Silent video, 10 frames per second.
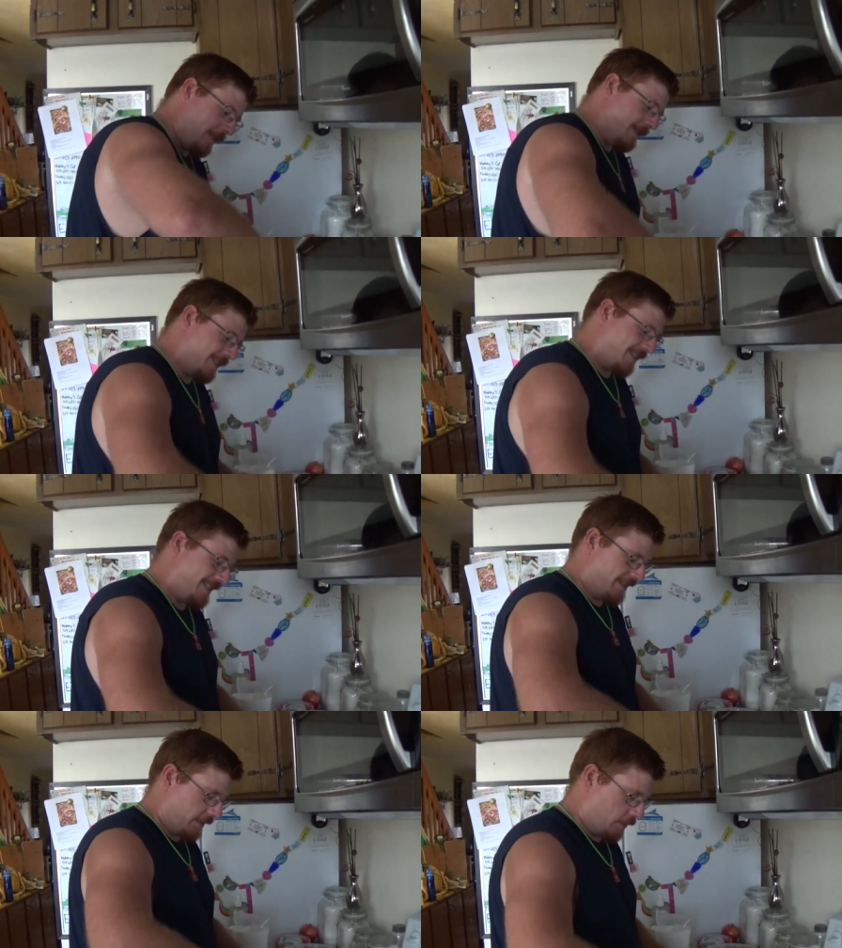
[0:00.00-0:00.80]

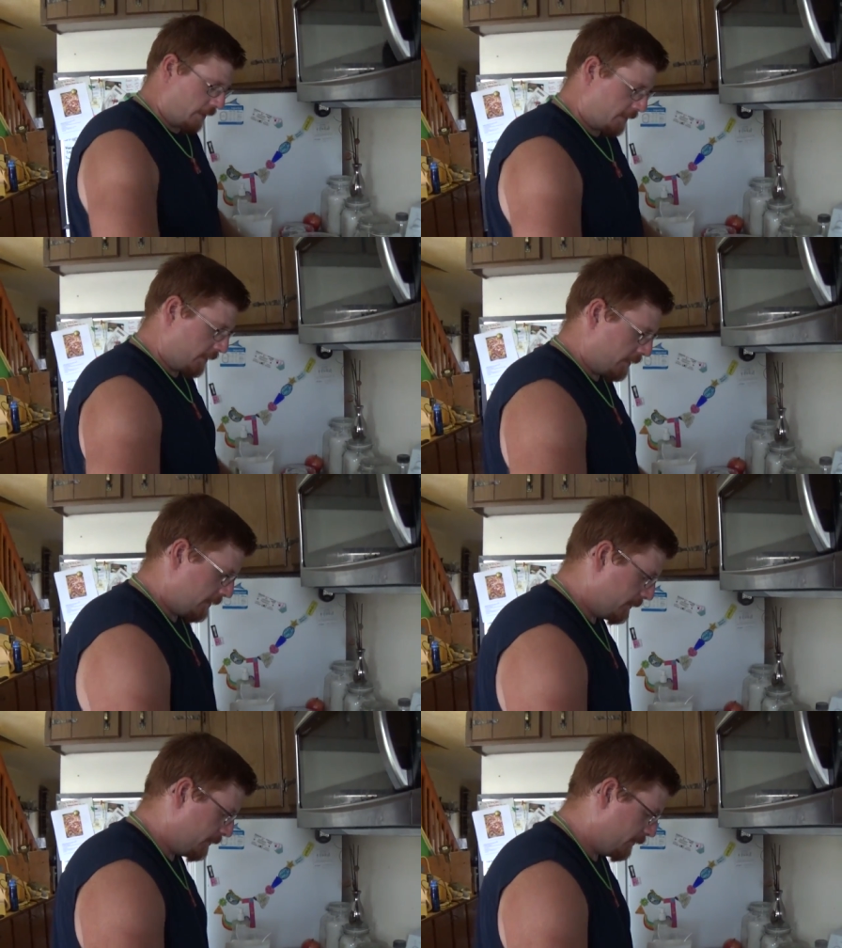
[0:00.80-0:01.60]
consistency, should I say.
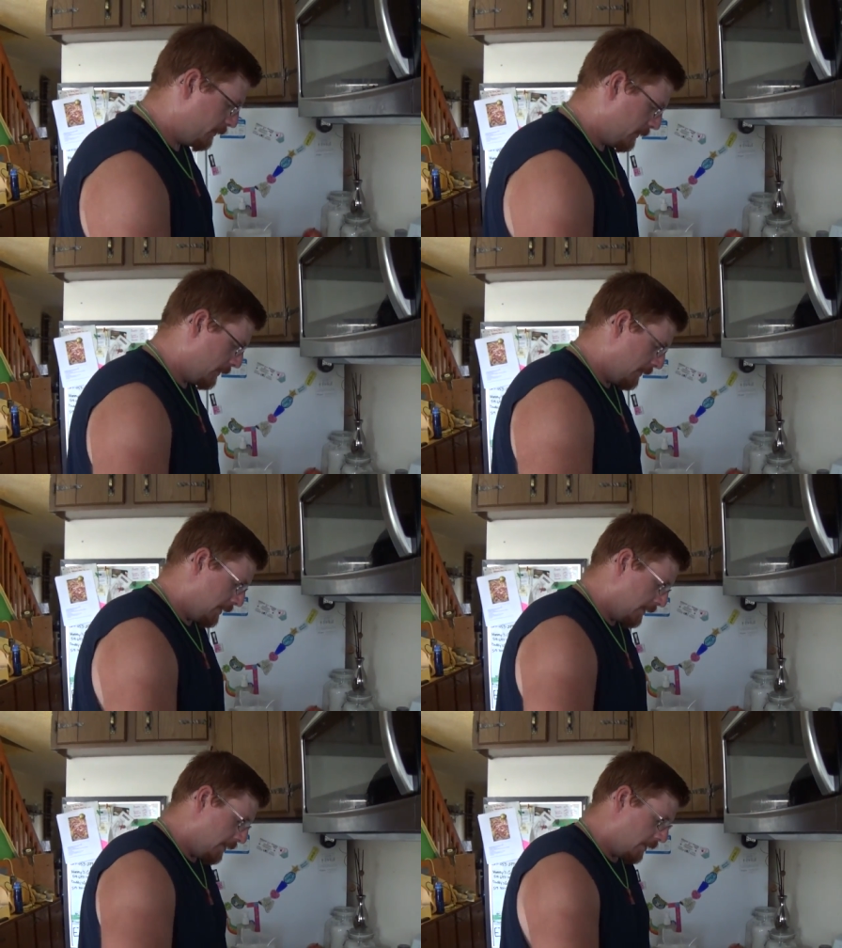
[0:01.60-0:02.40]

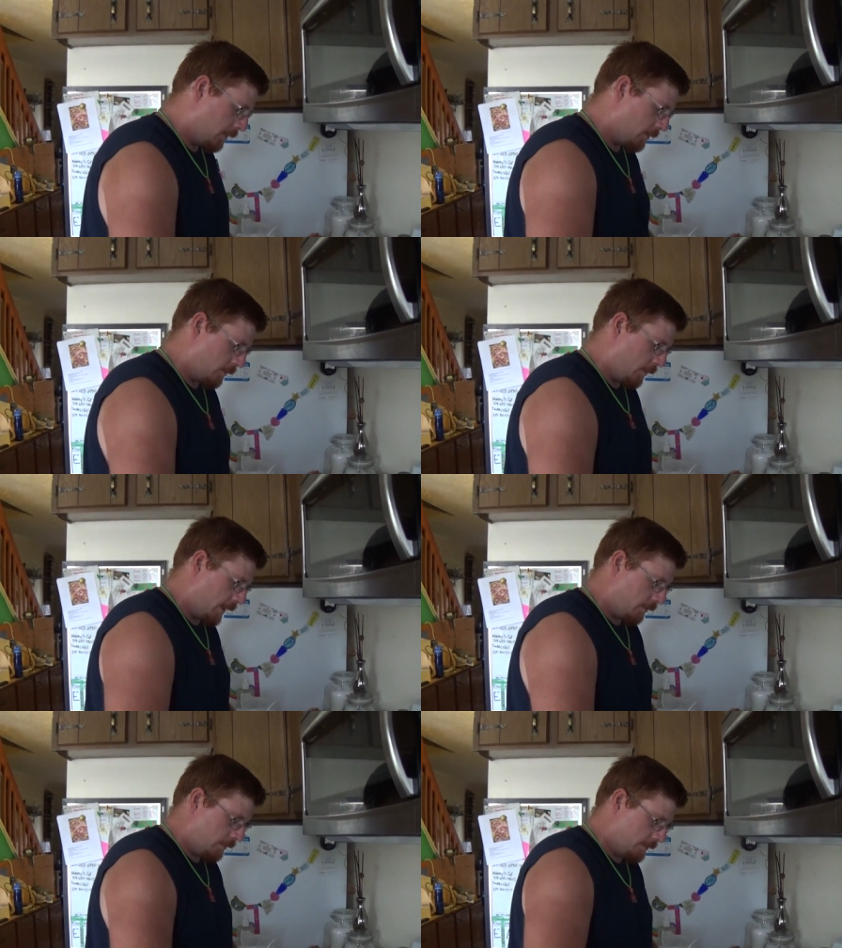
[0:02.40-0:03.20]
Oh,
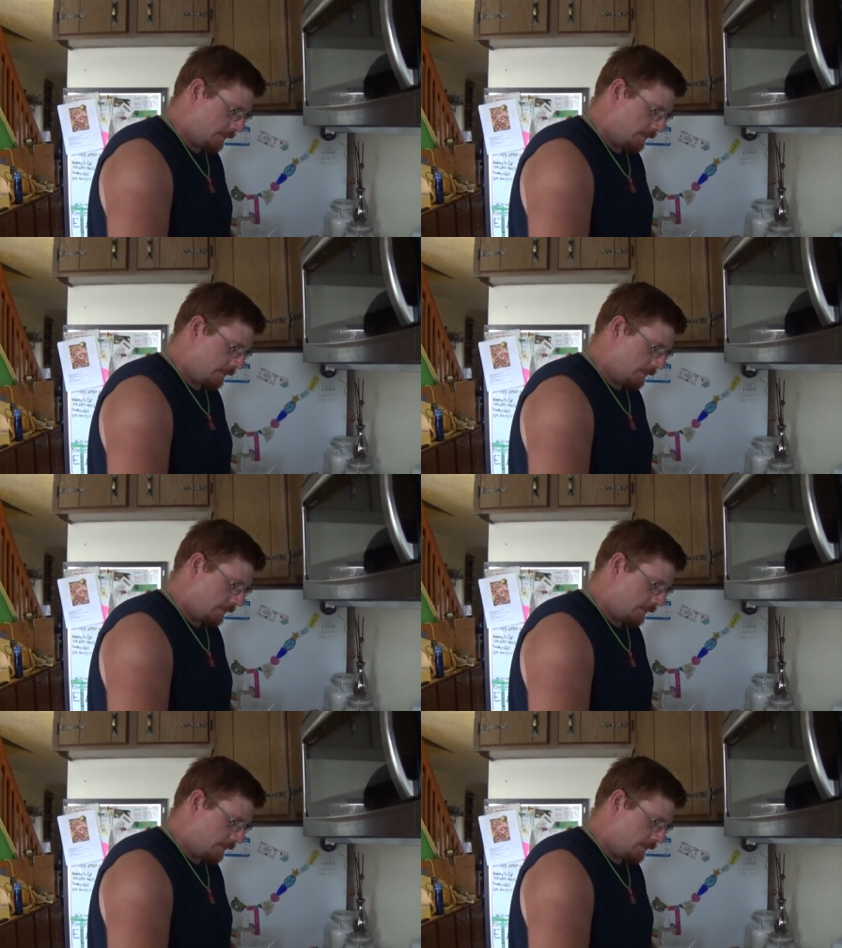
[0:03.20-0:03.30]
wow.